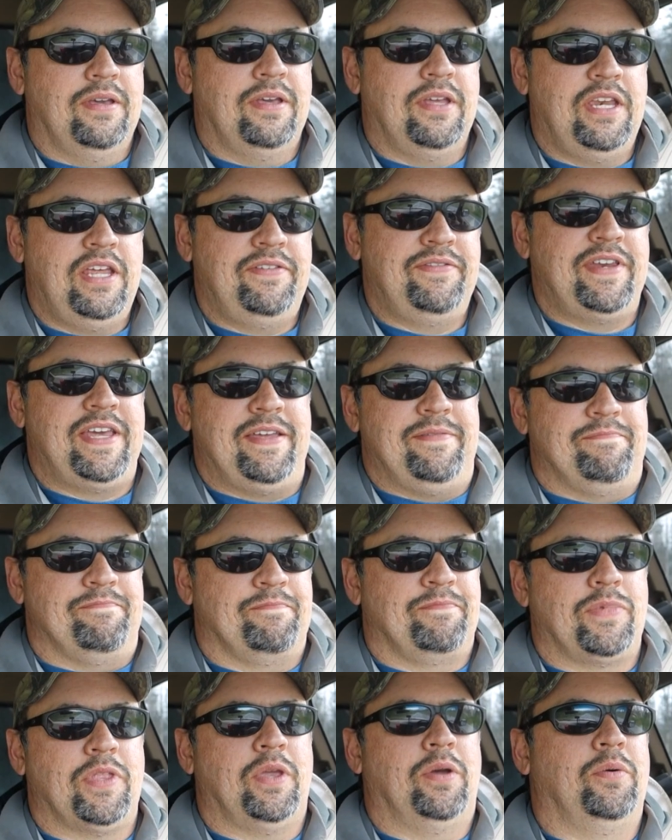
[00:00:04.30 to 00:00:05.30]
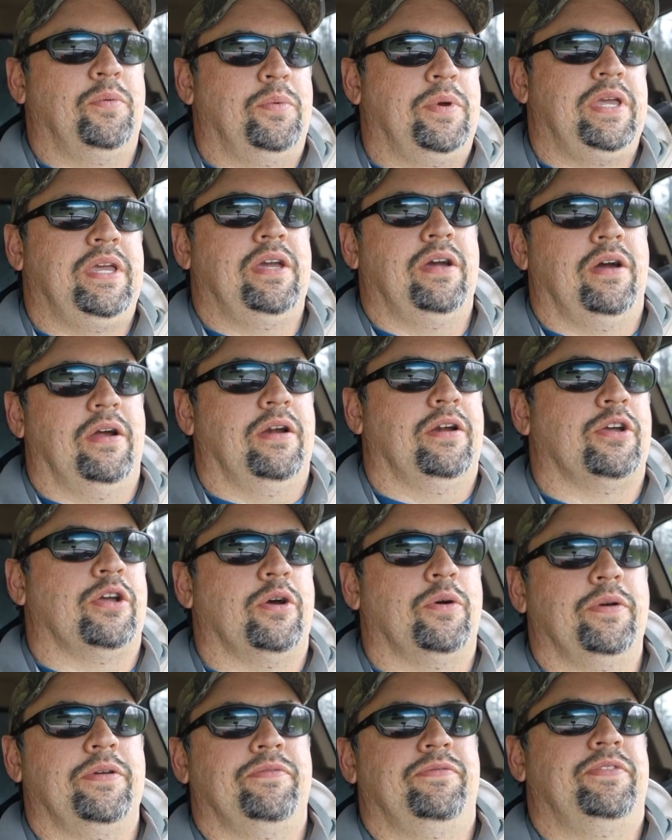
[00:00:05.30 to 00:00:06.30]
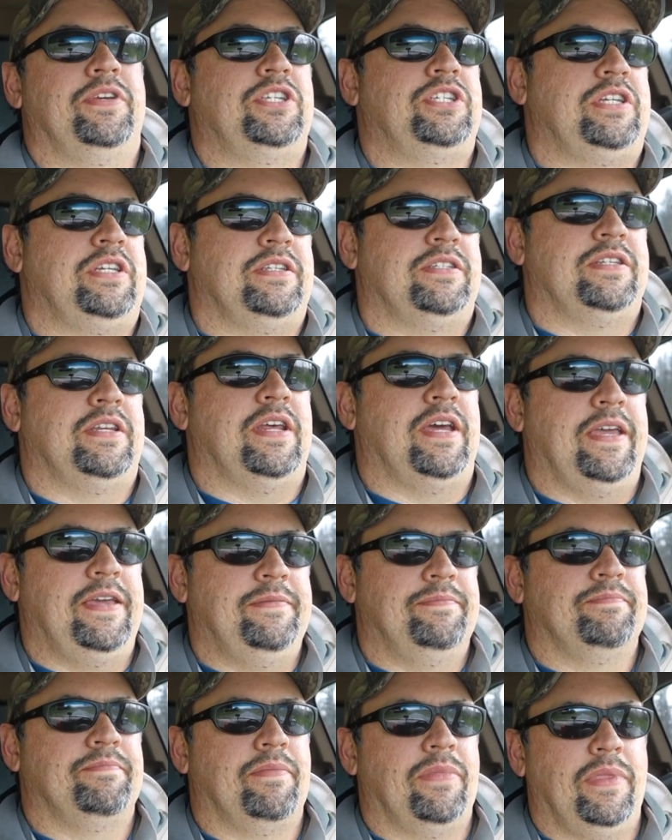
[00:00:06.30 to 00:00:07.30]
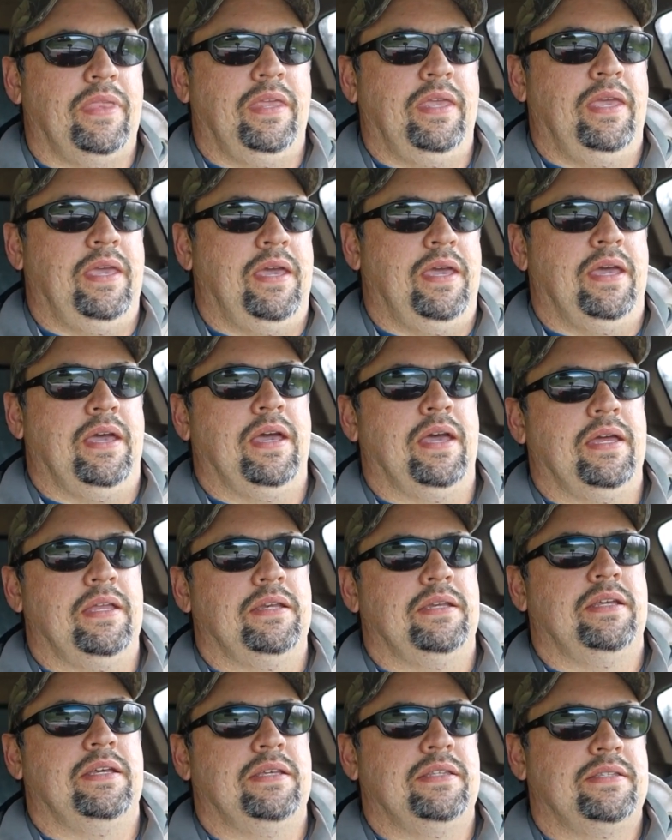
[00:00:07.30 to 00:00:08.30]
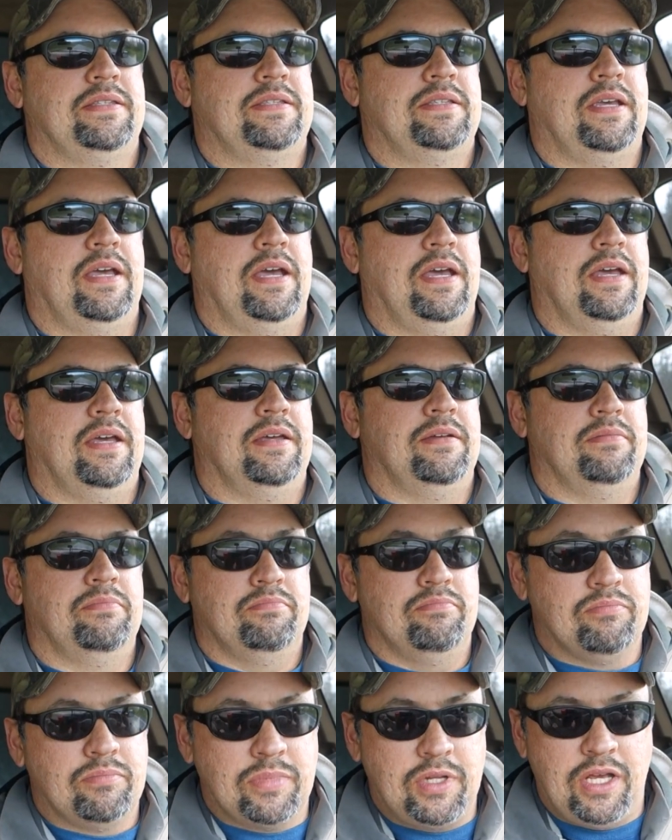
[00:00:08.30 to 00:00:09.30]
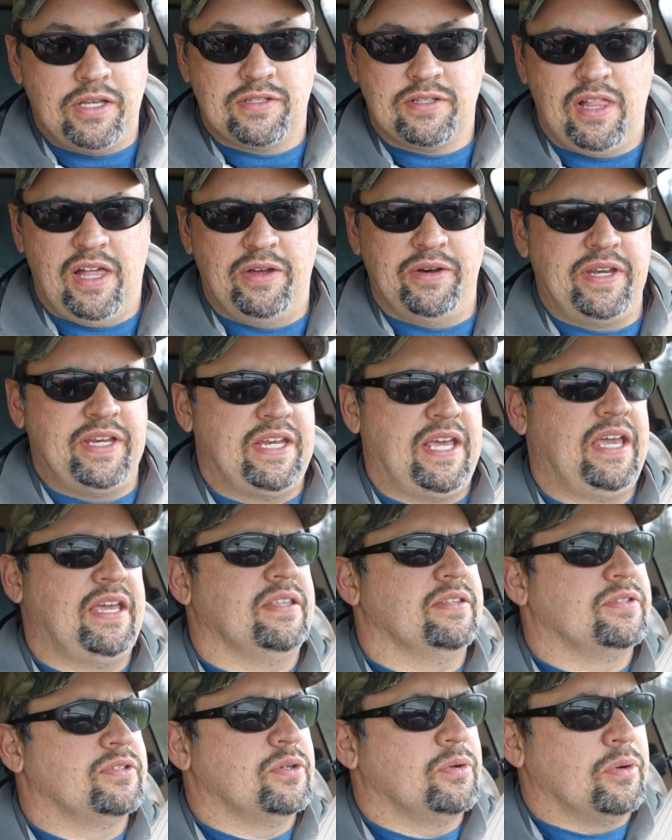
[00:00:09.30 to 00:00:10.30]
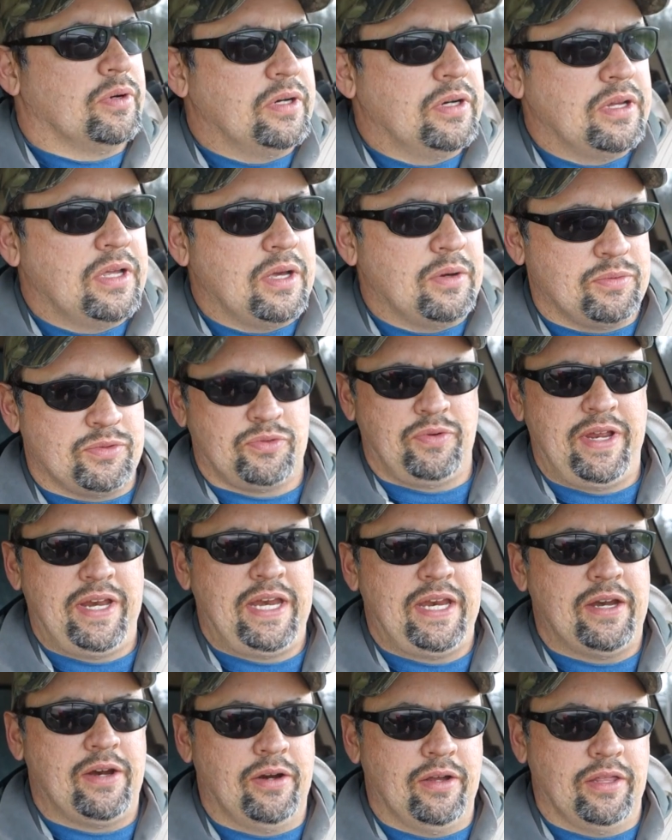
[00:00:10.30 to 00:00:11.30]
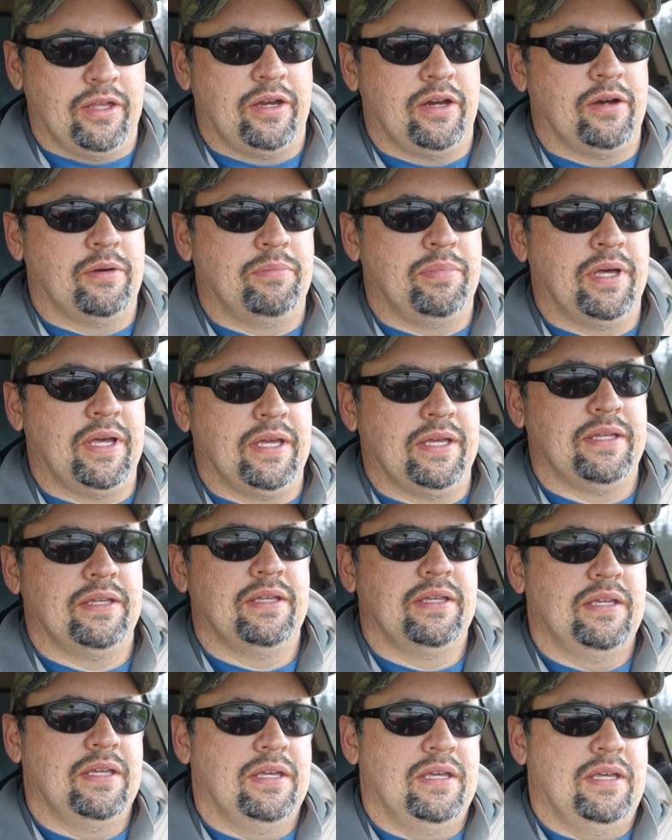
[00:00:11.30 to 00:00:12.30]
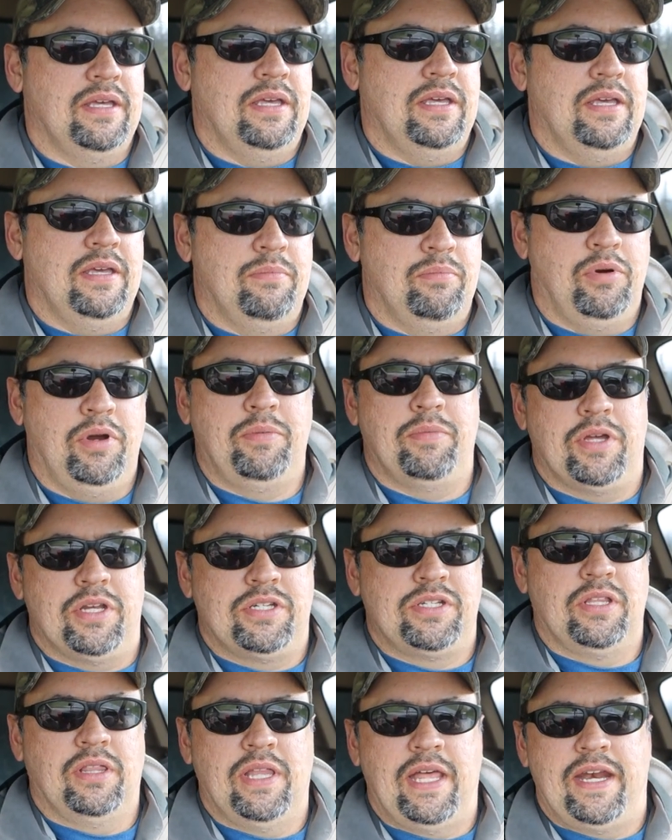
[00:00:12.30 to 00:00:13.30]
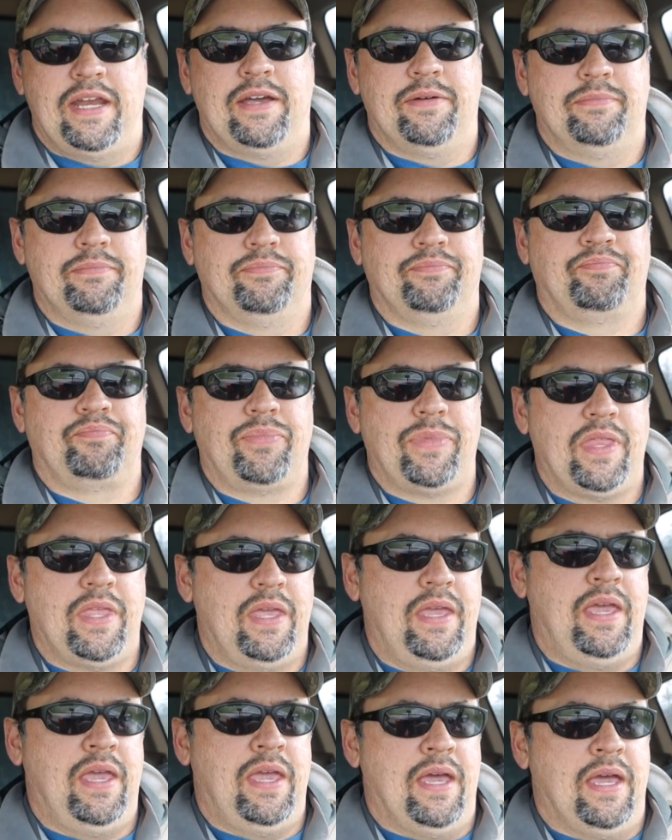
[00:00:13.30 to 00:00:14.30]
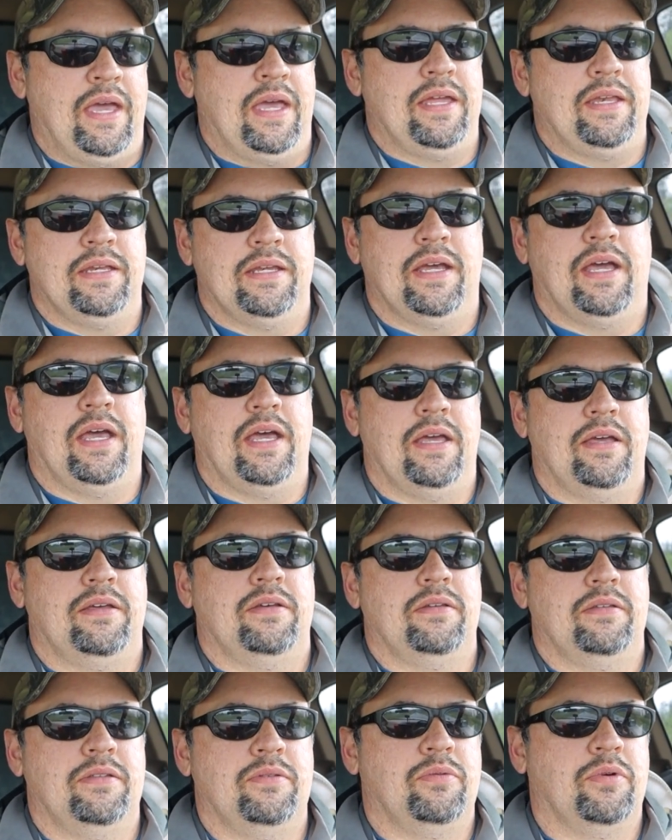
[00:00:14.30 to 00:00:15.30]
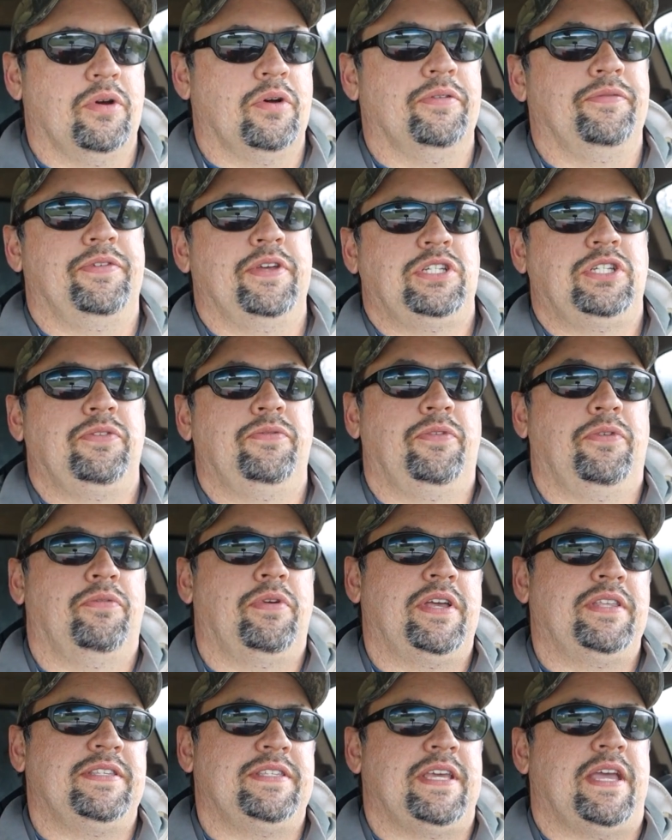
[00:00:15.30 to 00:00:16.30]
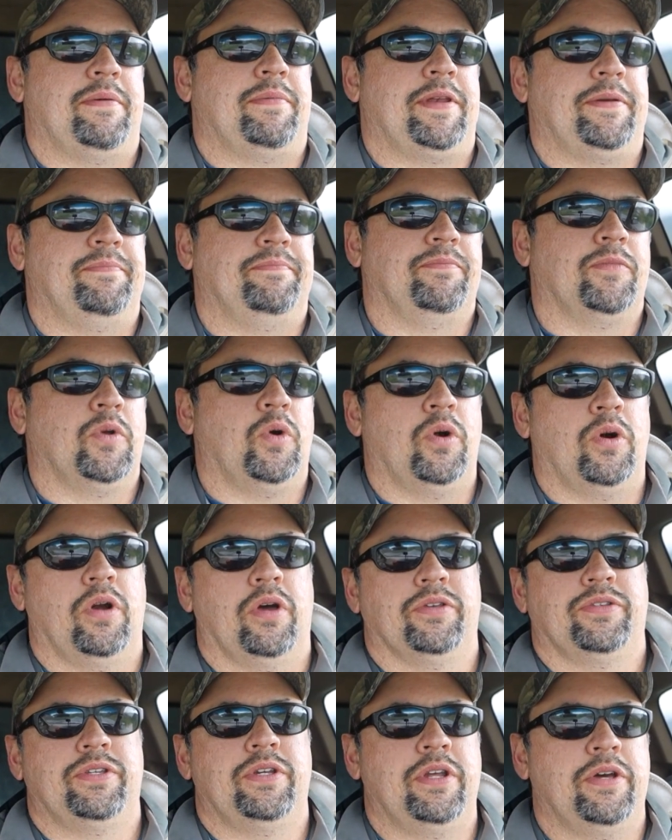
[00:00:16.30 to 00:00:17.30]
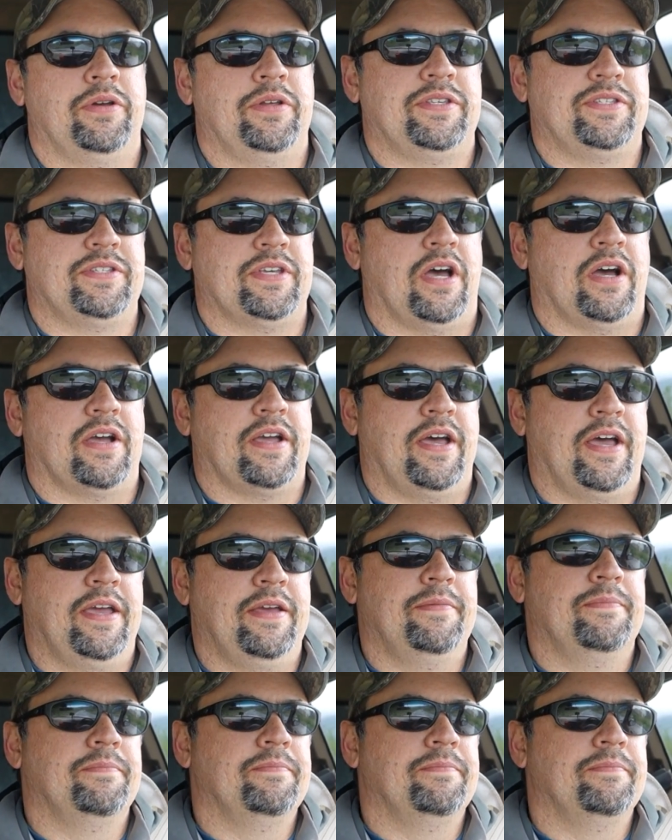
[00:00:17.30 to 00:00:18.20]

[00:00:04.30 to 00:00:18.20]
good evening. We are going fishing tonight, and it's a nice cloudy day in Seward. It was raining earlier, but pretty much let up. And uh, we're going fishing for red salmon, or also known as sockeye.